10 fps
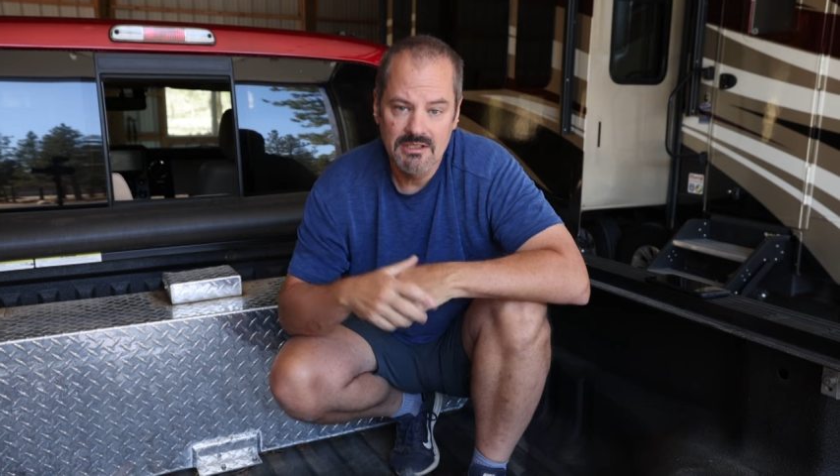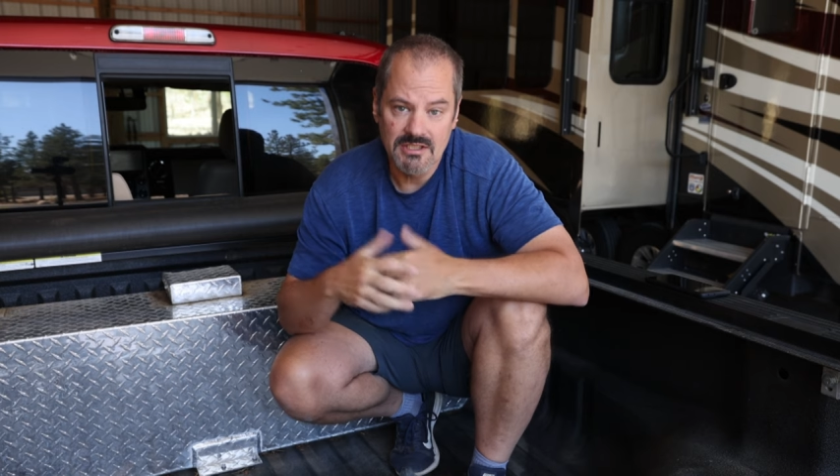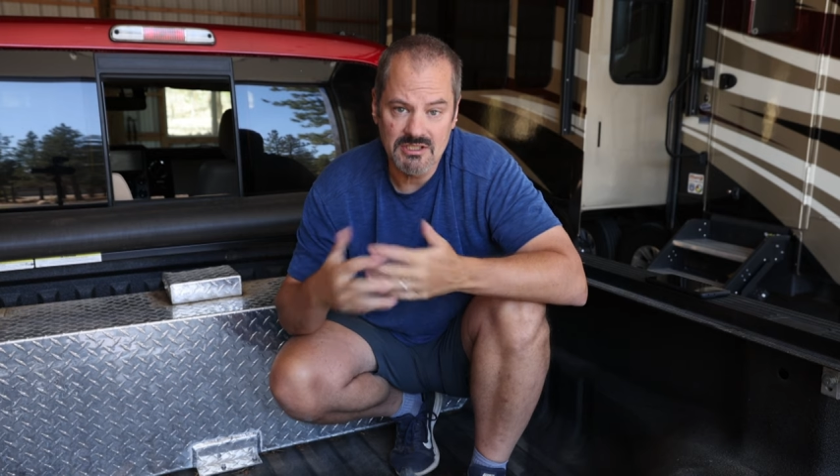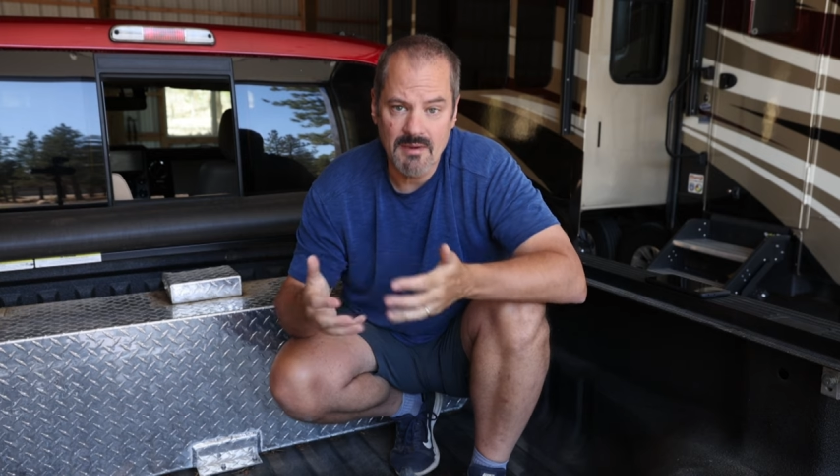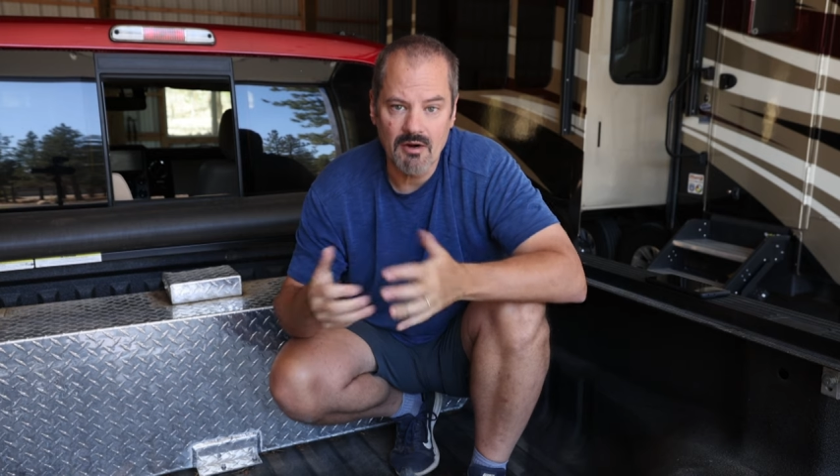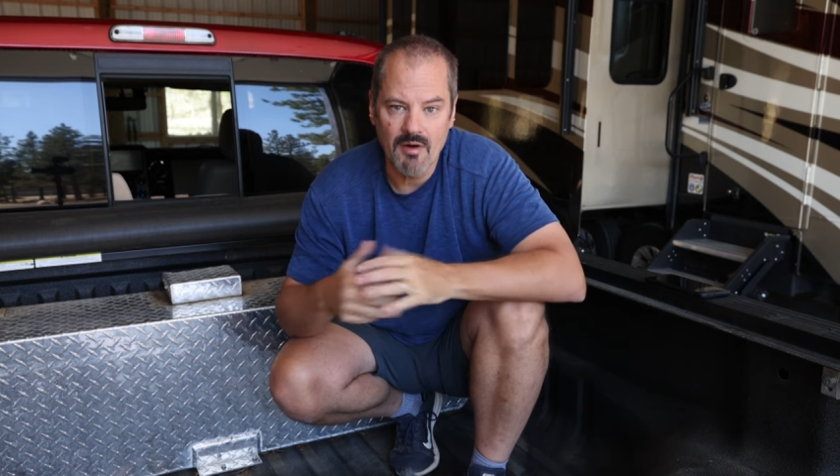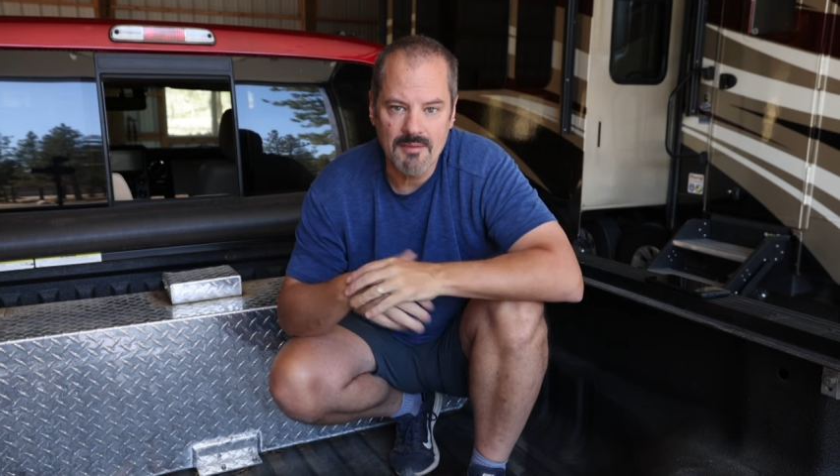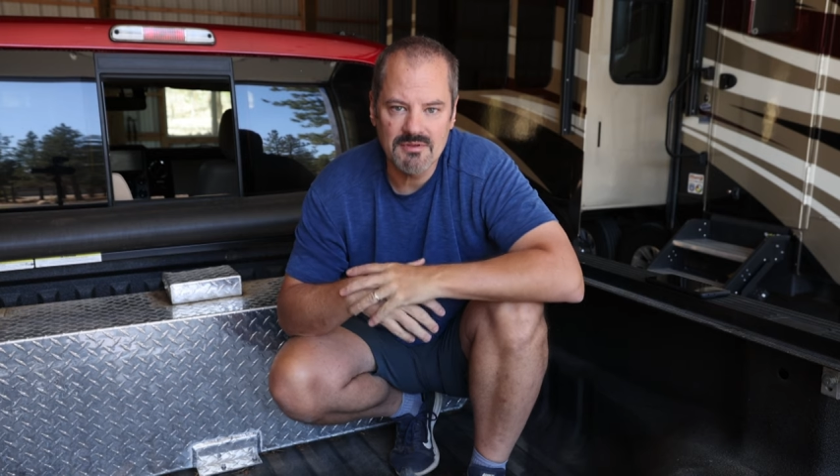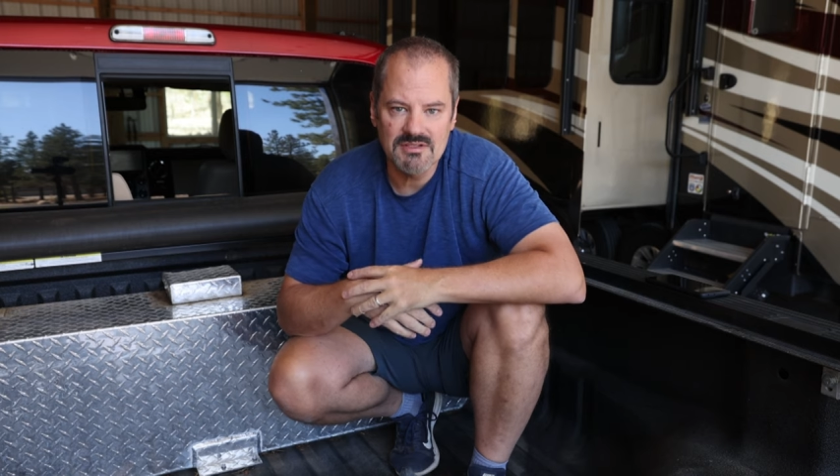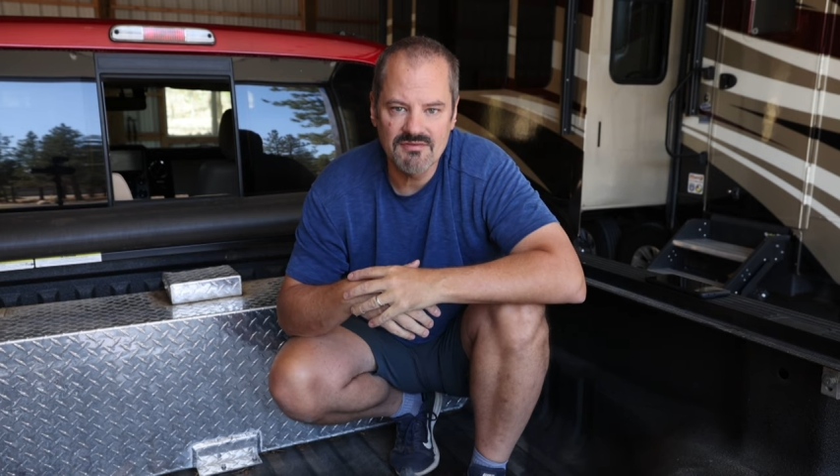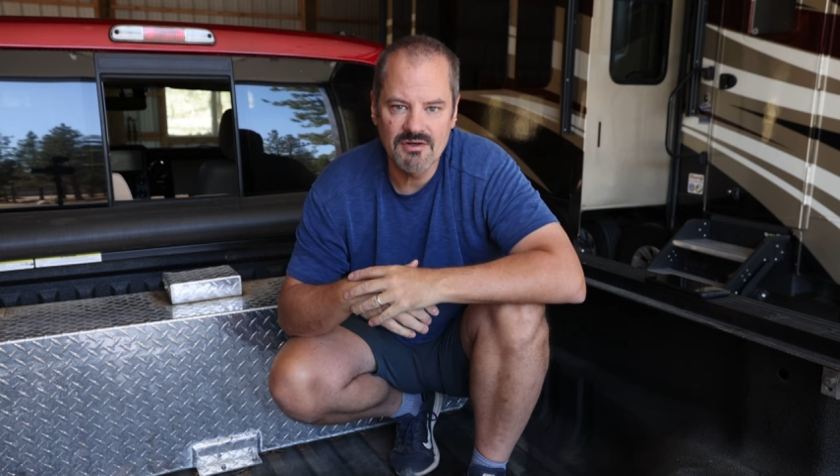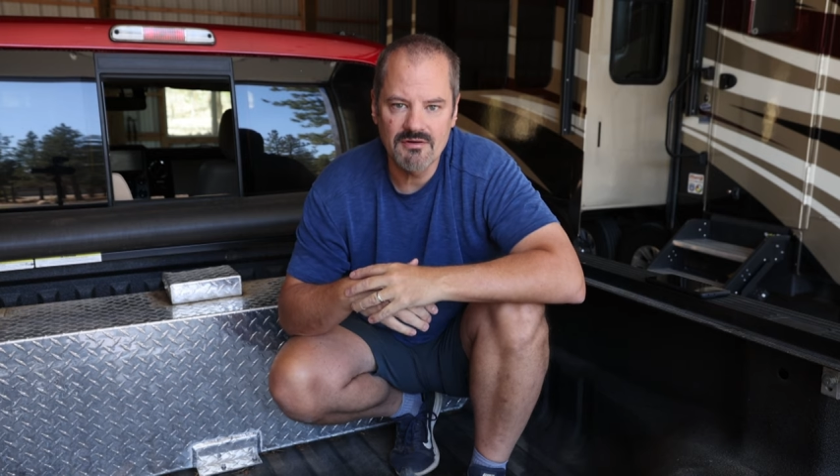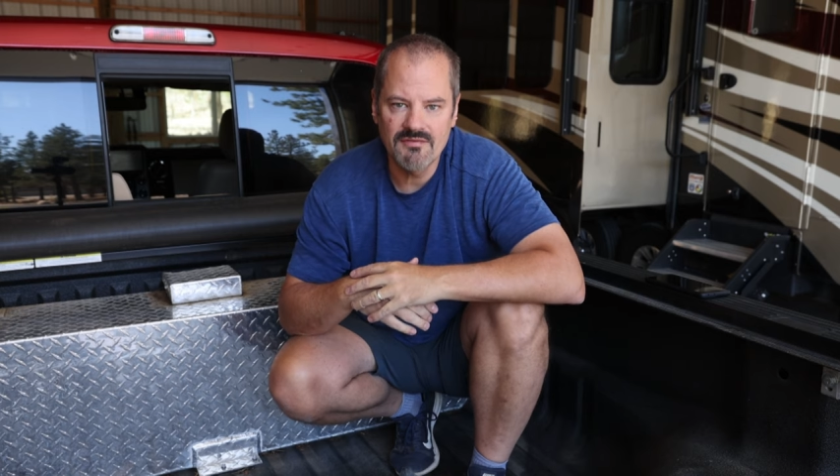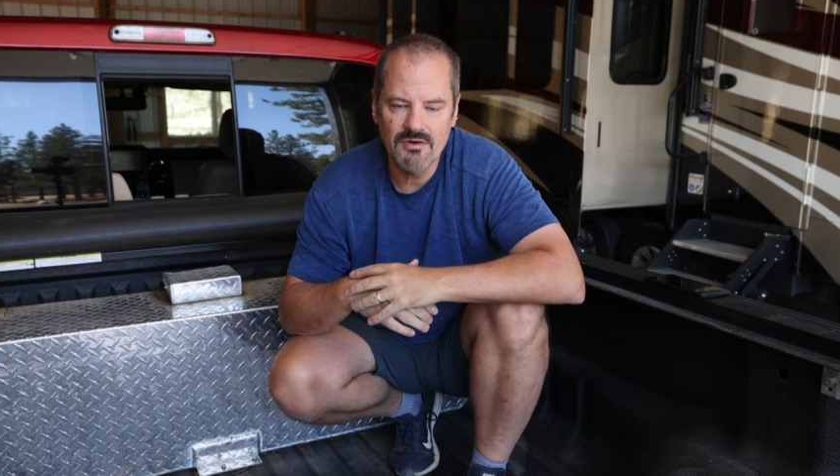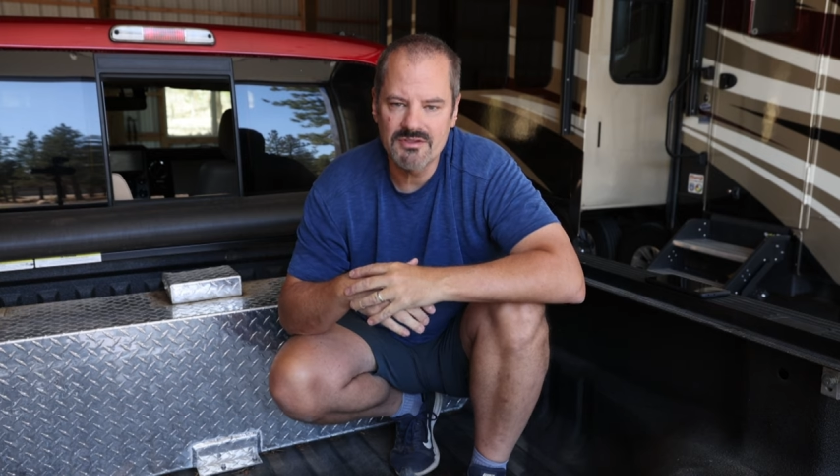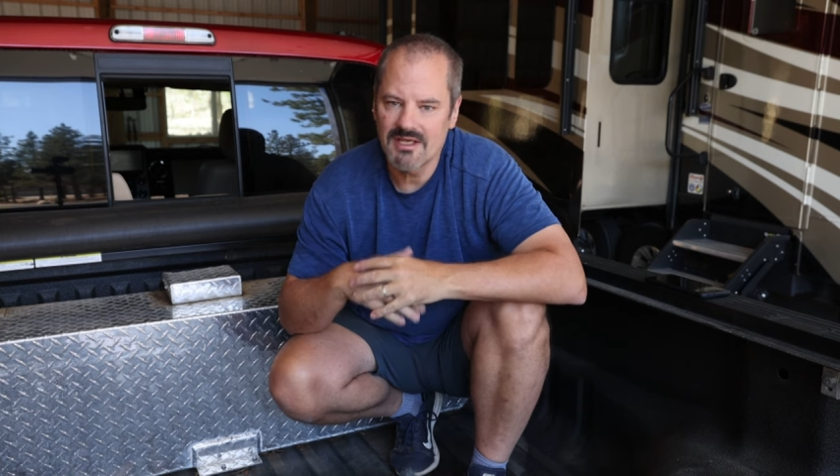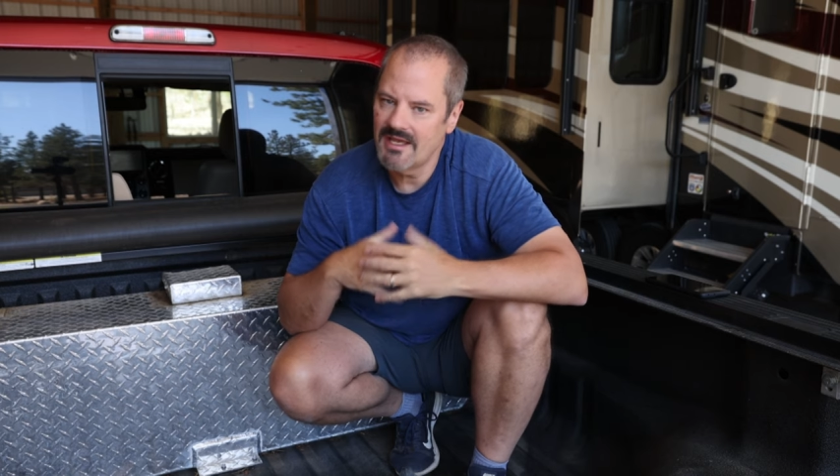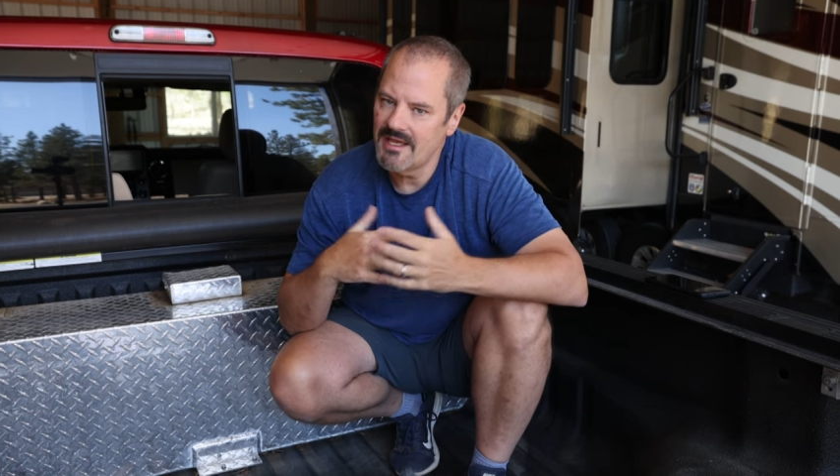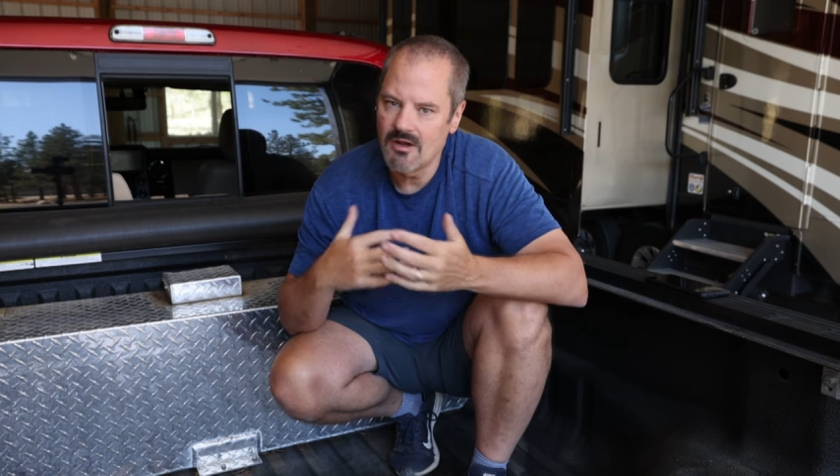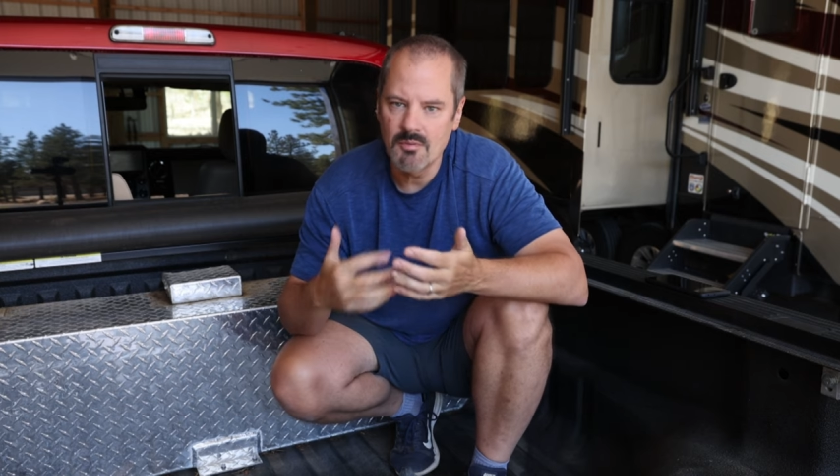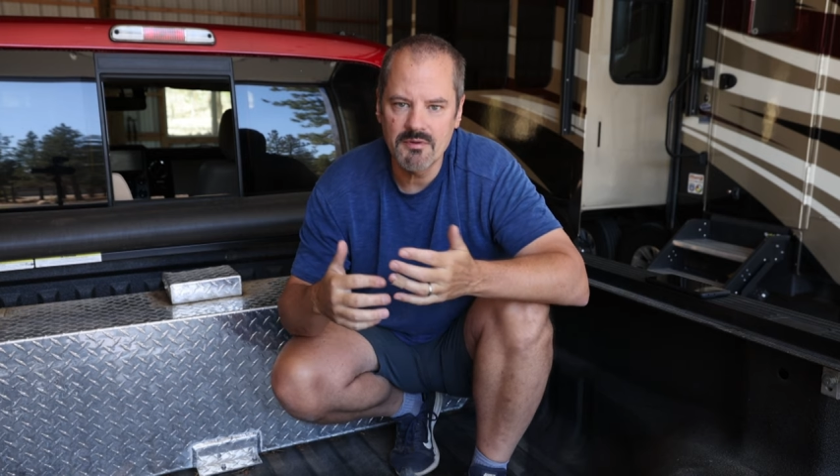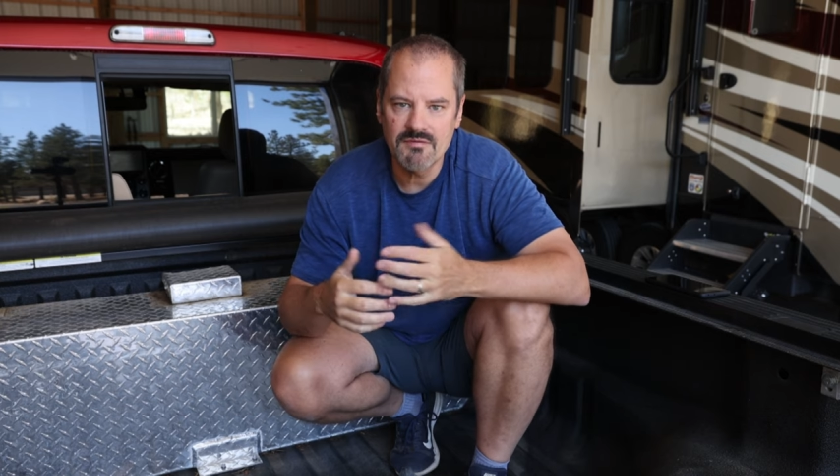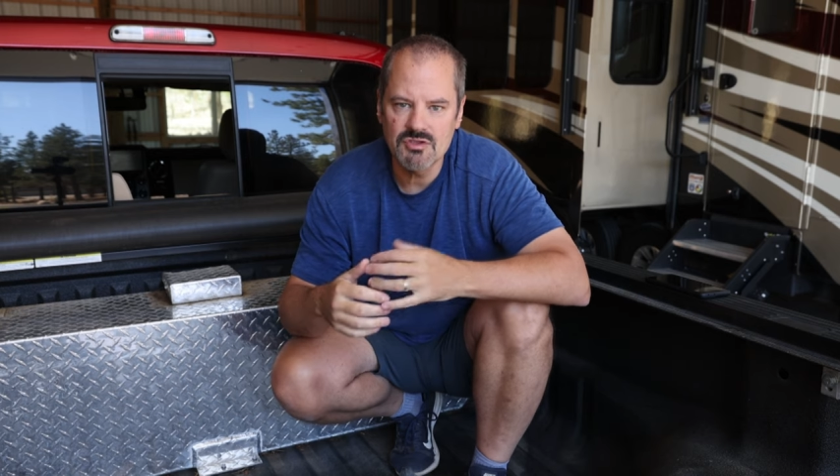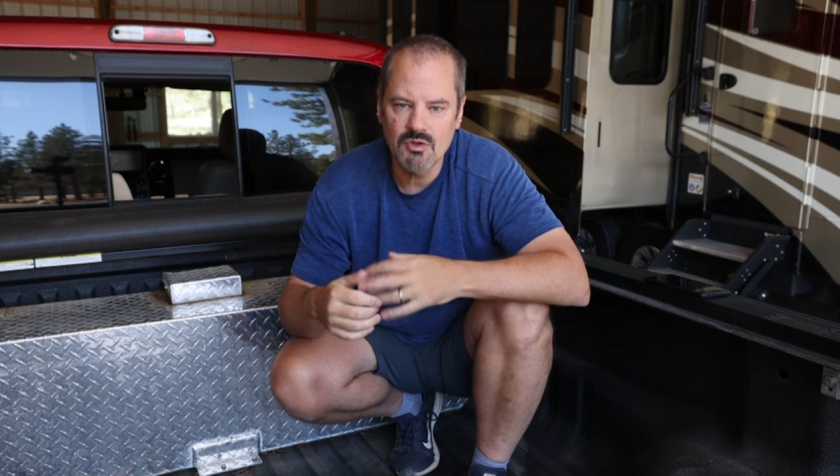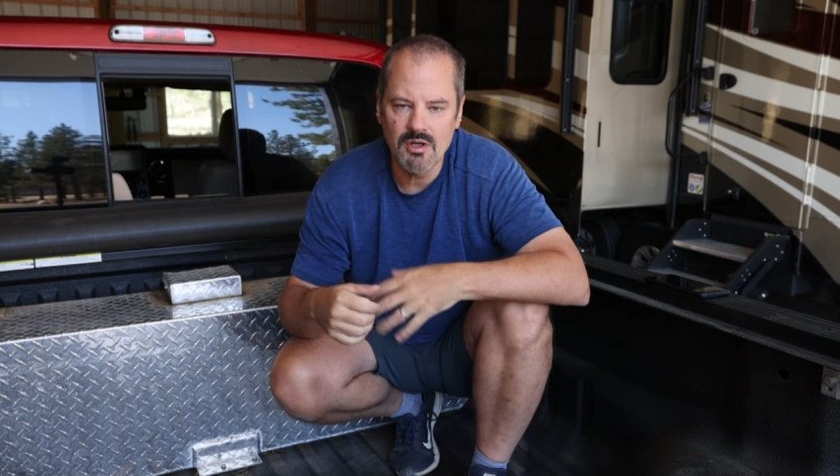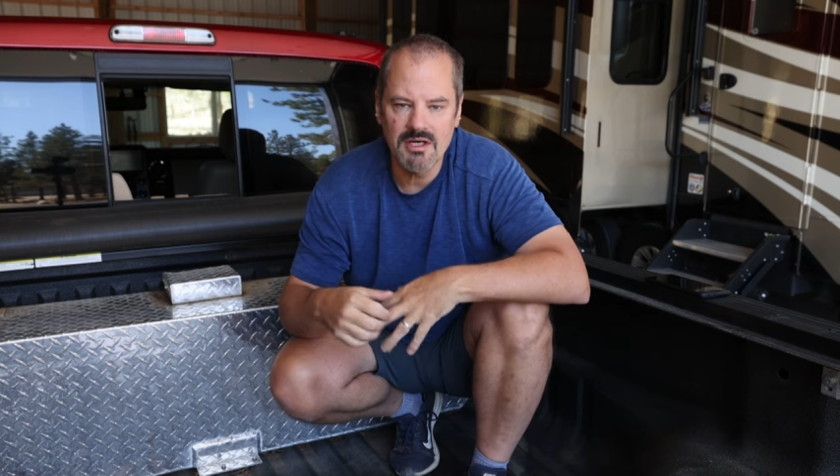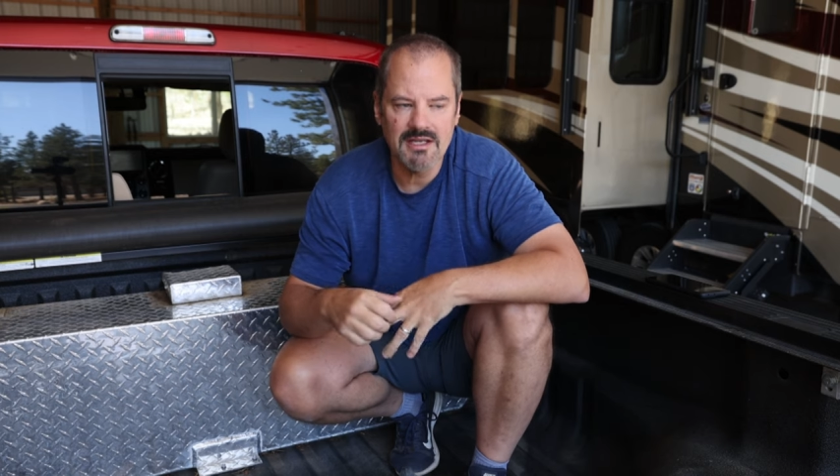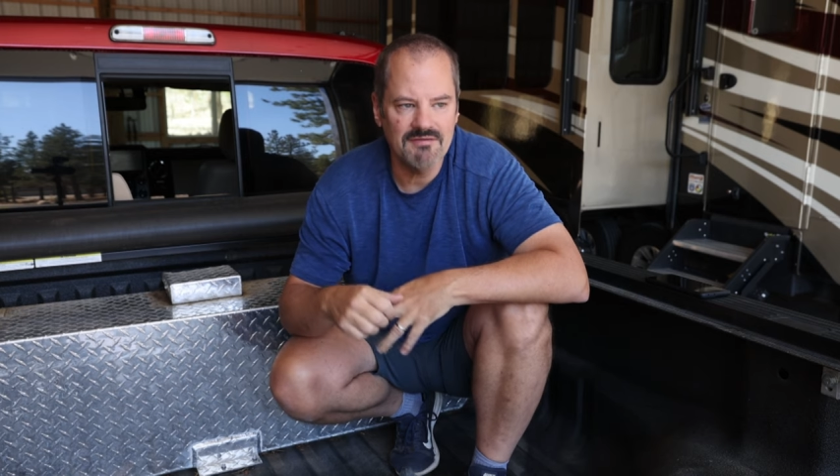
So that's about a wrap to this video, folks. Hey, I hope you've enjoyed it.